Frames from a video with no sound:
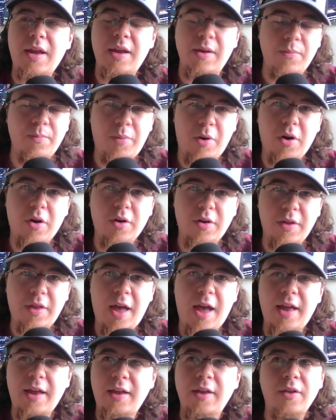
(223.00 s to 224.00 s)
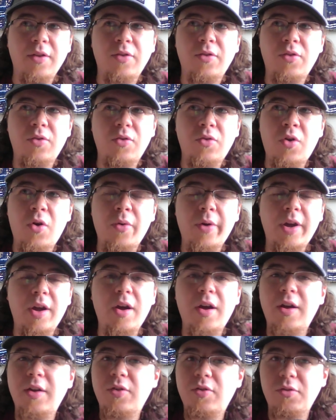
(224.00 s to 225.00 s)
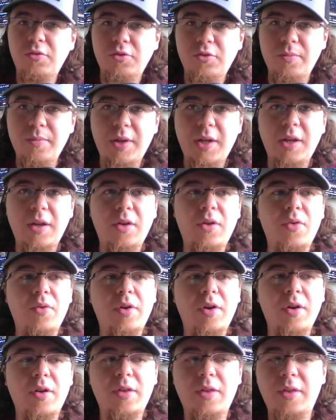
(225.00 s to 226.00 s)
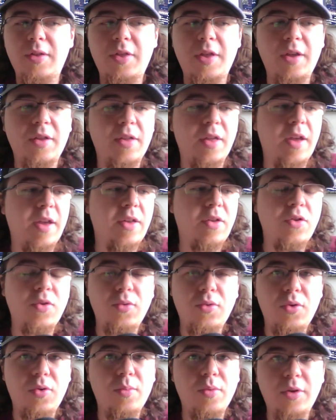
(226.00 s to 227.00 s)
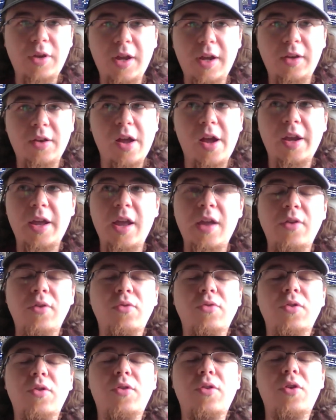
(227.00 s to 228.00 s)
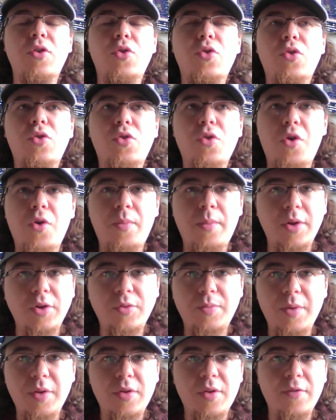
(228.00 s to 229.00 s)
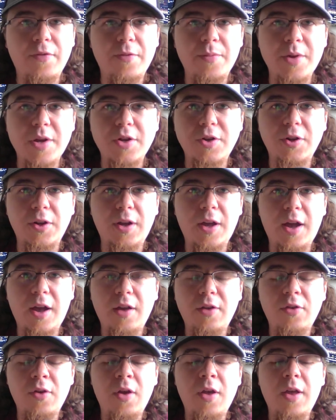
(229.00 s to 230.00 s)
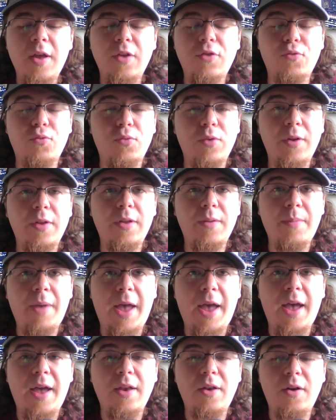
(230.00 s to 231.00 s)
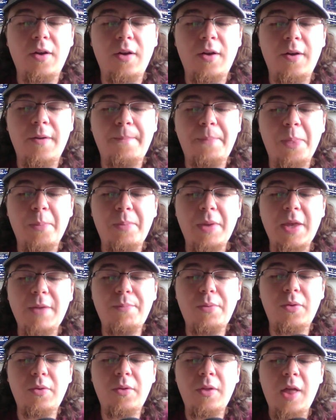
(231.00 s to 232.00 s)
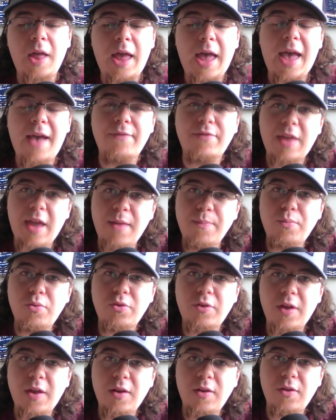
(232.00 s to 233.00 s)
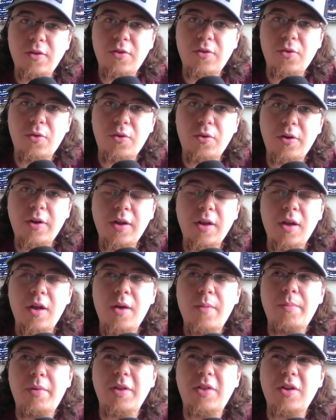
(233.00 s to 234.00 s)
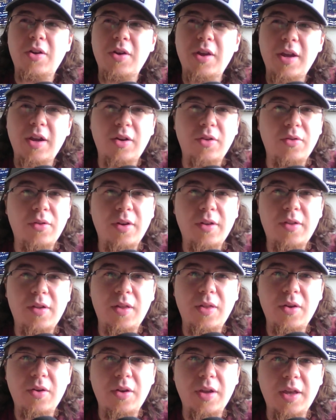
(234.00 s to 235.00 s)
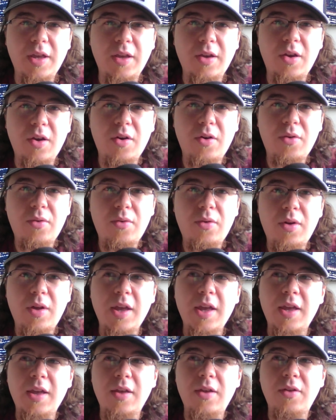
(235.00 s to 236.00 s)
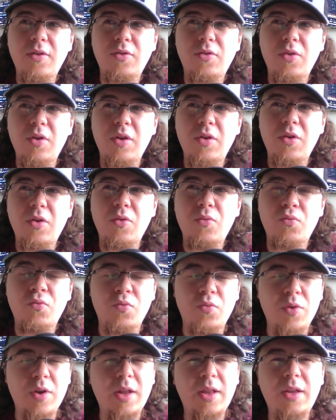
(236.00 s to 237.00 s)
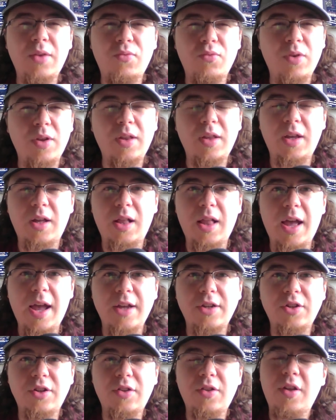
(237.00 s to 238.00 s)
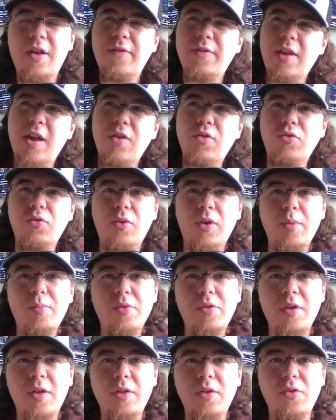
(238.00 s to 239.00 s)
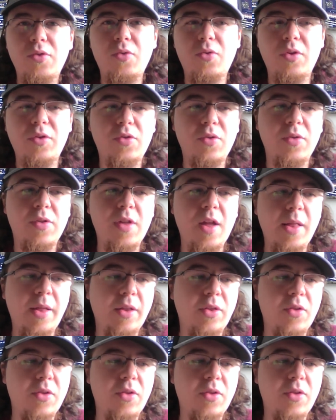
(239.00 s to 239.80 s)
part of that is going on social media, going on things like YouTube or TikTok, and you just see so much misinformation, guys. It's really bad. People have 10% of the story, but their ignorance and their ego it really, really clashes. They'll have 10 or 20% of the story, so it's not like they're